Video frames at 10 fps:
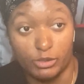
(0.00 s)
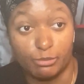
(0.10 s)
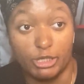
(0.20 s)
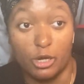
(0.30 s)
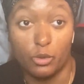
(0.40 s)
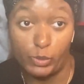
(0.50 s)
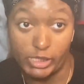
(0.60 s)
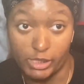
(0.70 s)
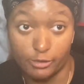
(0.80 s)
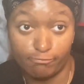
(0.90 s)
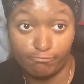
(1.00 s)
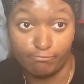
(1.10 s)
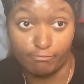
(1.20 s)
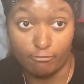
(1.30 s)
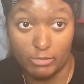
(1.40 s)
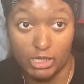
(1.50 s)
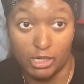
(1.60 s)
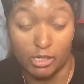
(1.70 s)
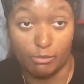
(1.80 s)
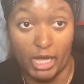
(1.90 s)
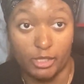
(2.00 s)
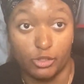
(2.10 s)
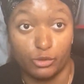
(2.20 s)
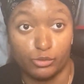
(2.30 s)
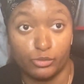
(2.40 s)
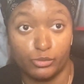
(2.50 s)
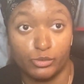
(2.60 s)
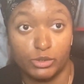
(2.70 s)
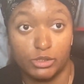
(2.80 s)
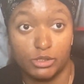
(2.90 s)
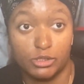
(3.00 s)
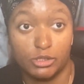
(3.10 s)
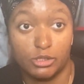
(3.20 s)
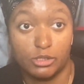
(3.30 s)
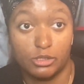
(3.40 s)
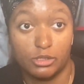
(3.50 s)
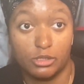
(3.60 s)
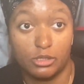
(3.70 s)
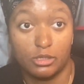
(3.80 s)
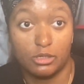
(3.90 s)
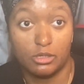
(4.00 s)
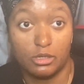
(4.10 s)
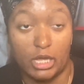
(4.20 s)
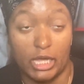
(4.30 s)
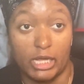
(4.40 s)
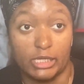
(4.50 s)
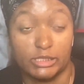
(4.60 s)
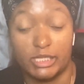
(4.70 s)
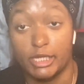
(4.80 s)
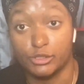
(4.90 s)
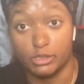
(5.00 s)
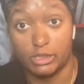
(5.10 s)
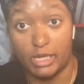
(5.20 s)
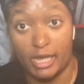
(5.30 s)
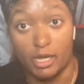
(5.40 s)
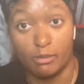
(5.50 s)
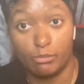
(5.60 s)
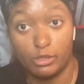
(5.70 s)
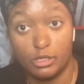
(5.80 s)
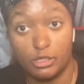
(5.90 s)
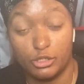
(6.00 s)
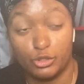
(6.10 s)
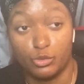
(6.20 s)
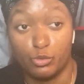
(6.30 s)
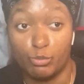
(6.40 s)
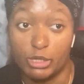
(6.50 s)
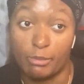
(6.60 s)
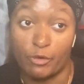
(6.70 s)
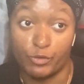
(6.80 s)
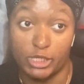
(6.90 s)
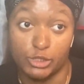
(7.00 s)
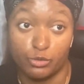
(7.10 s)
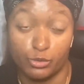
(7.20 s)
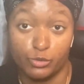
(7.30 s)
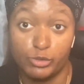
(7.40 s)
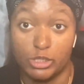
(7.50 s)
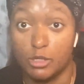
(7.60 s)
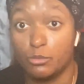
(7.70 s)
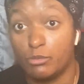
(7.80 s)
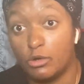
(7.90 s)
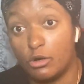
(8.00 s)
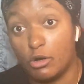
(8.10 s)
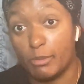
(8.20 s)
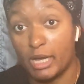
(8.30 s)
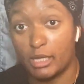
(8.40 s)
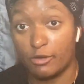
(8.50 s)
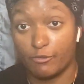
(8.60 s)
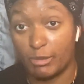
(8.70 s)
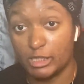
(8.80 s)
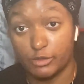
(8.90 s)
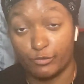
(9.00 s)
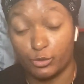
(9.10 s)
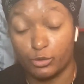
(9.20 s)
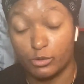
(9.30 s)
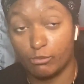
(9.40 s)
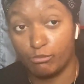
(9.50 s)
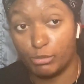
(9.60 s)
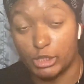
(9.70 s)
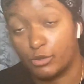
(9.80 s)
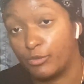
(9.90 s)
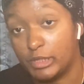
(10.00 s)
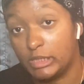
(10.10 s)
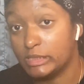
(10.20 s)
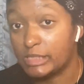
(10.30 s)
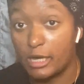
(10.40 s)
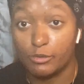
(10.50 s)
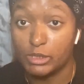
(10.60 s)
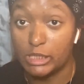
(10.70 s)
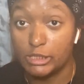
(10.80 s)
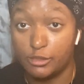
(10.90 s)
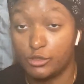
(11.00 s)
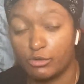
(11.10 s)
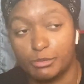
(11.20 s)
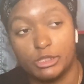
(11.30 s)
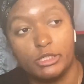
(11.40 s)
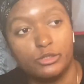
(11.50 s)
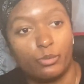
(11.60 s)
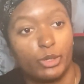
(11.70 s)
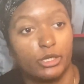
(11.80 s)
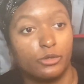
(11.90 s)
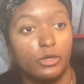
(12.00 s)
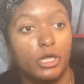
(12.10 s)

it's been a whole year. I use a scheduling app to book my readings through, so all my information for booking a reading is down in the description as well,